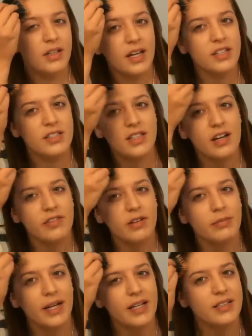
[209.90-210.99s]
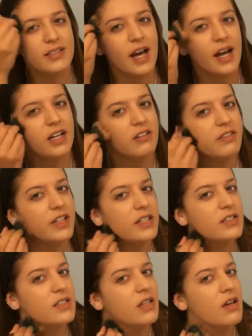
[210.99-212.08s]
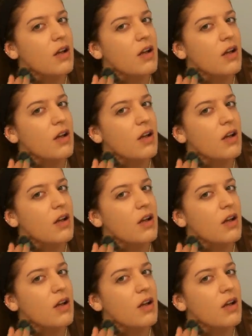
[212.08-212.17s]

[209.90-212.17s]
And I just cover my entire face.